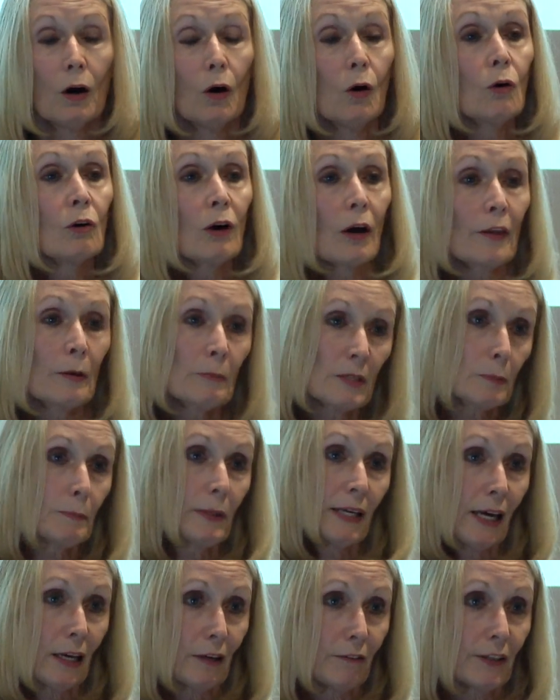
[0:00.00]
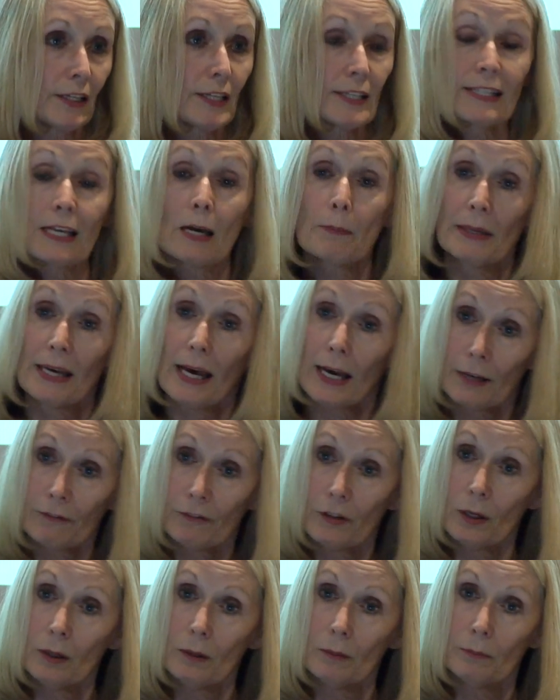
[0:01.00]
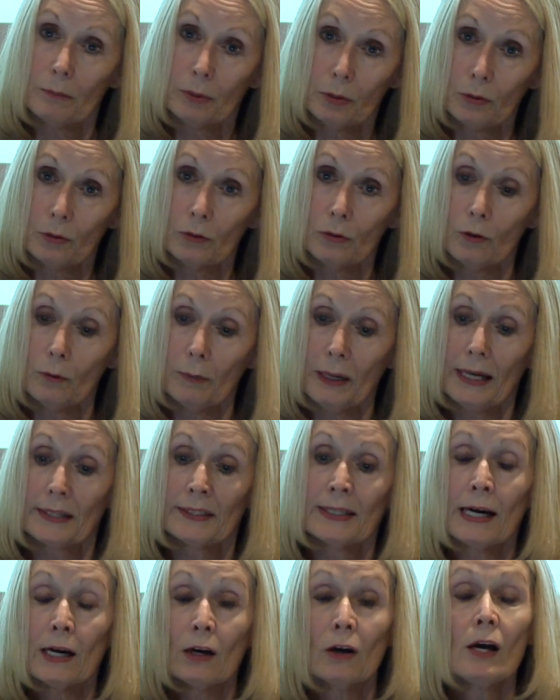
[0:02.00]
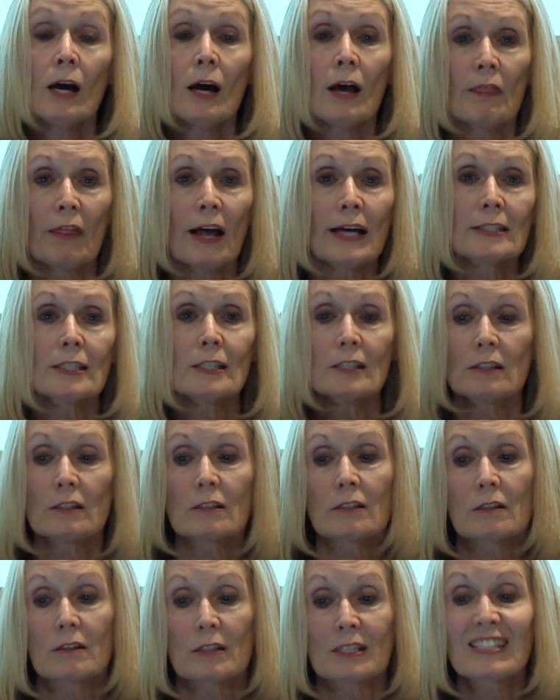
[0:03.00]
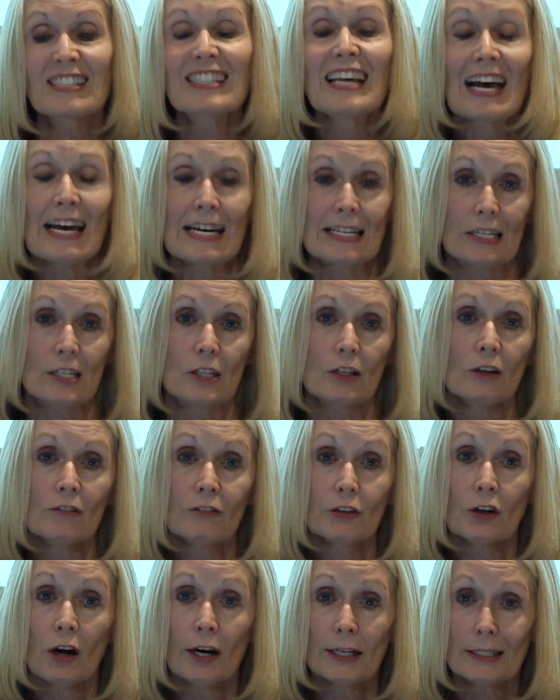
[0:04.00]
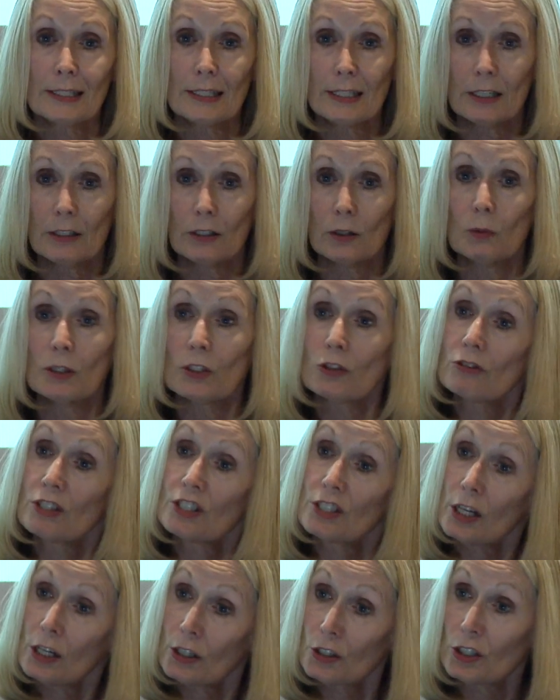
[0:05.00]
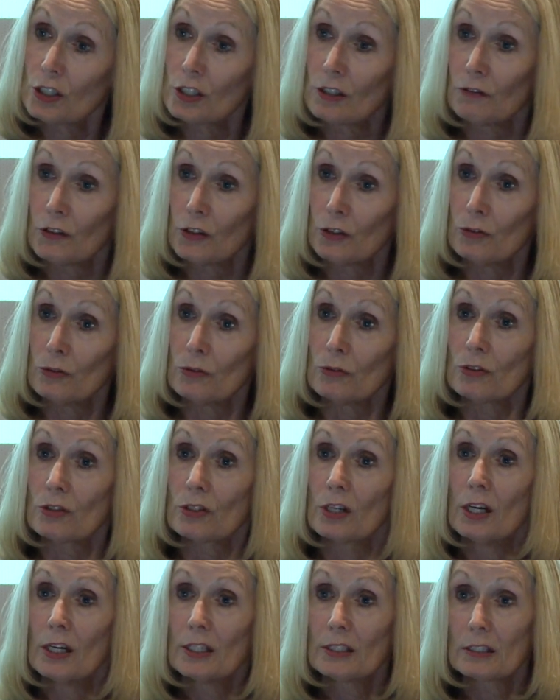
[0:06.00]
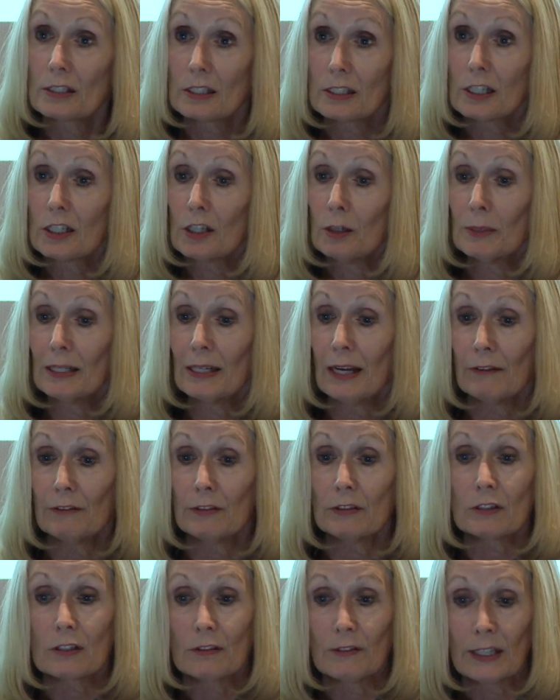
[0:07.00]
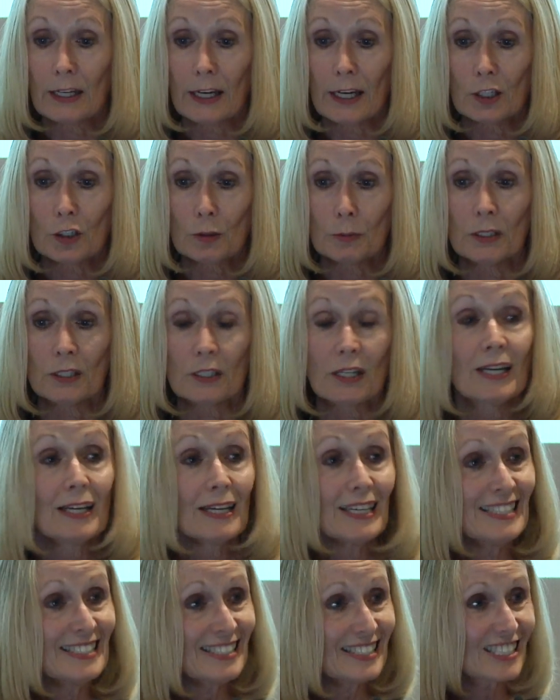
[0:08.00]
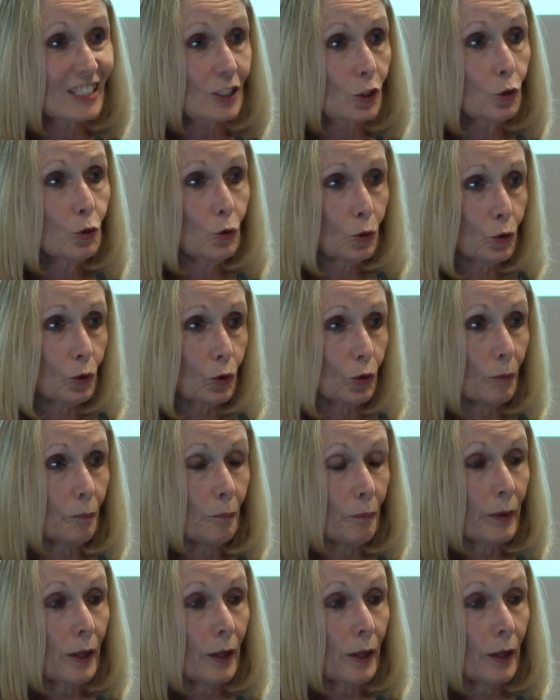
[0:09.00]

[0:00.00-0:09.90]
Or are they misbehaving? Is their behaviour poor or bad? Now, that is the set of criteria which researchers have used to determine levels of engagement in school.